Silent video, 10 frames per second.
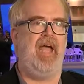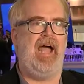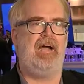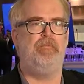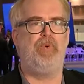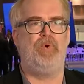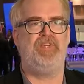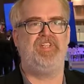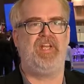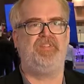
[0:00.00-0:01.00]
How
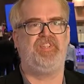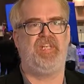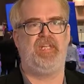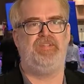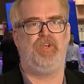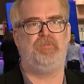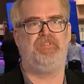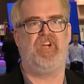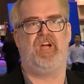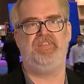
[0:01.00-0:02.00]
important is LTE in terms
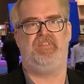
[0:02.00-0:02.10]
of cost